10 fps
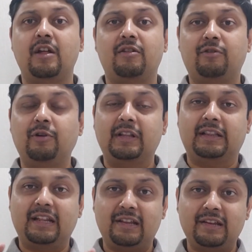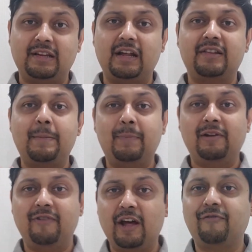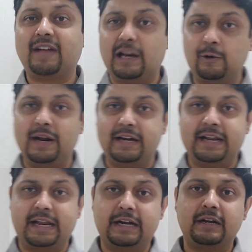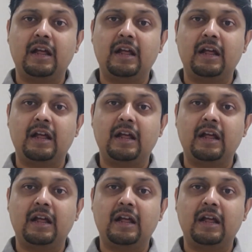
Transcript: So this is a simple way of calculating it.